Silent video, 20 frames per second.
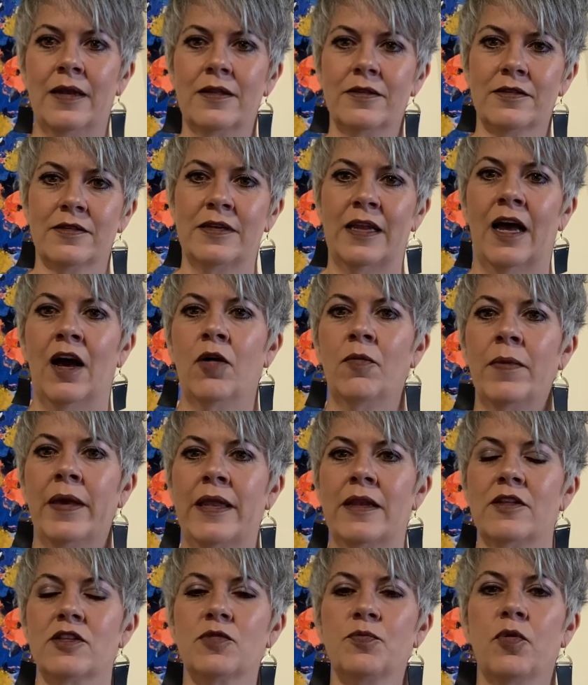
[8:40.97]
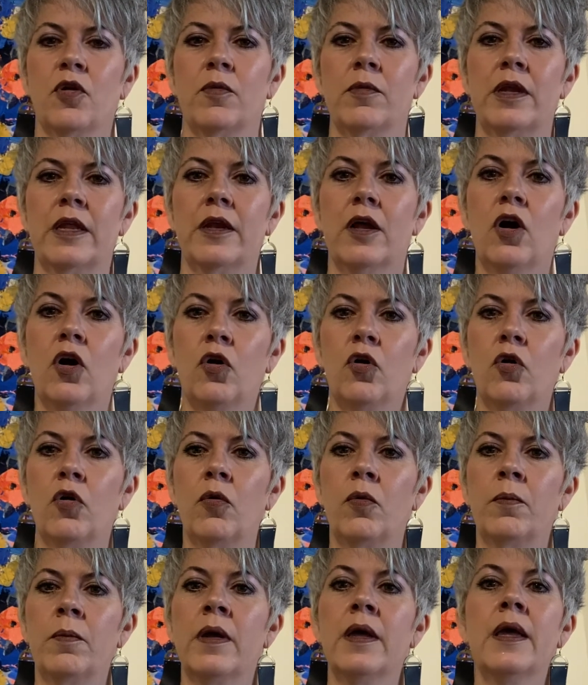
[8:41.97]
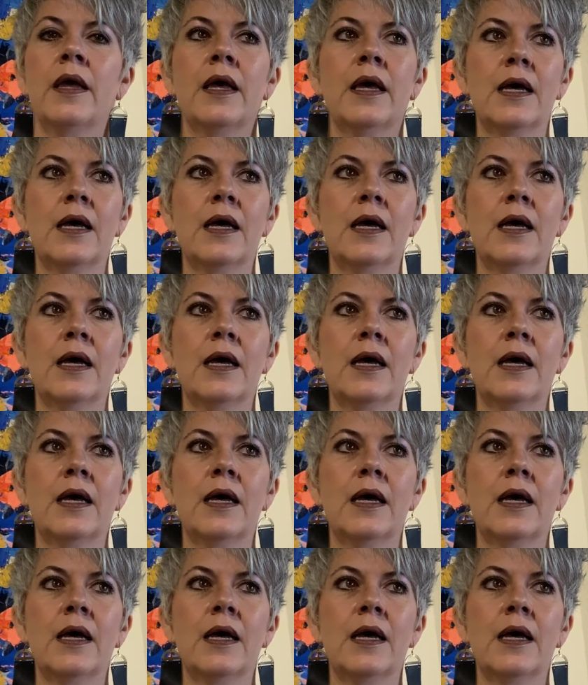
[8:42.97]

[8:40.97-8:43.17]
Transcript: It's now made its permanent home